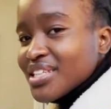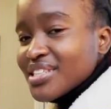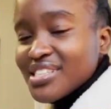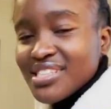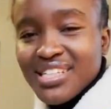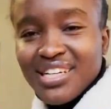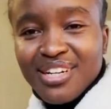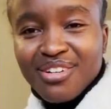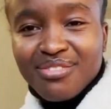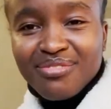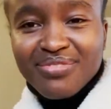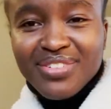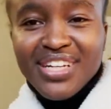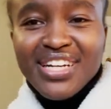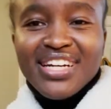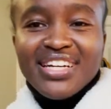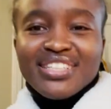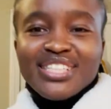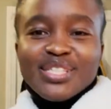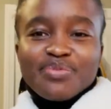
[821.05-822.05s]
This is like a,
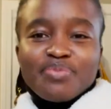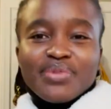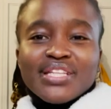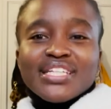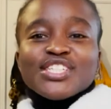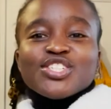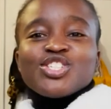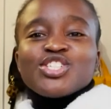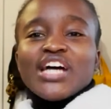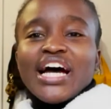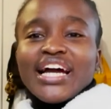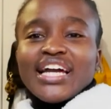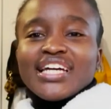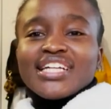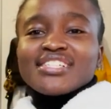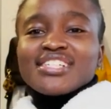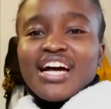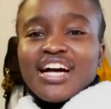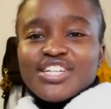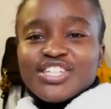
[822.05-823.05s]
this jacket
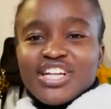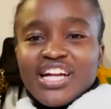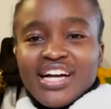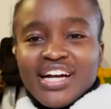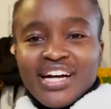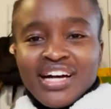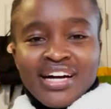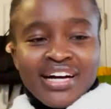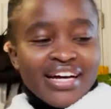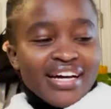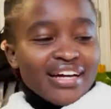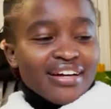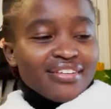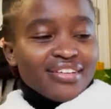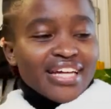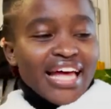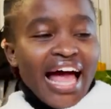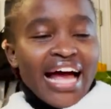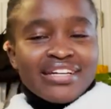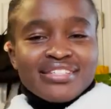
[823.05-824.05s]
is actually like a
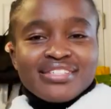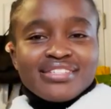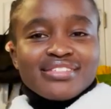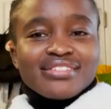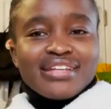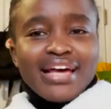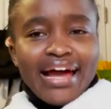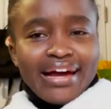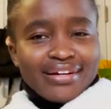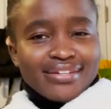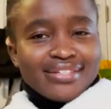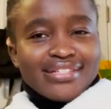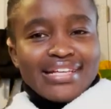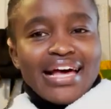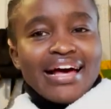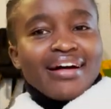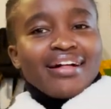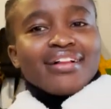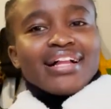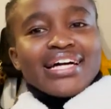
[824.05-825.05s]

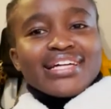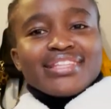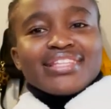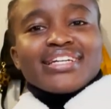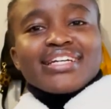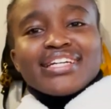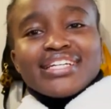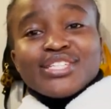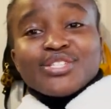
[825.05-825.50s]
XXL, I think.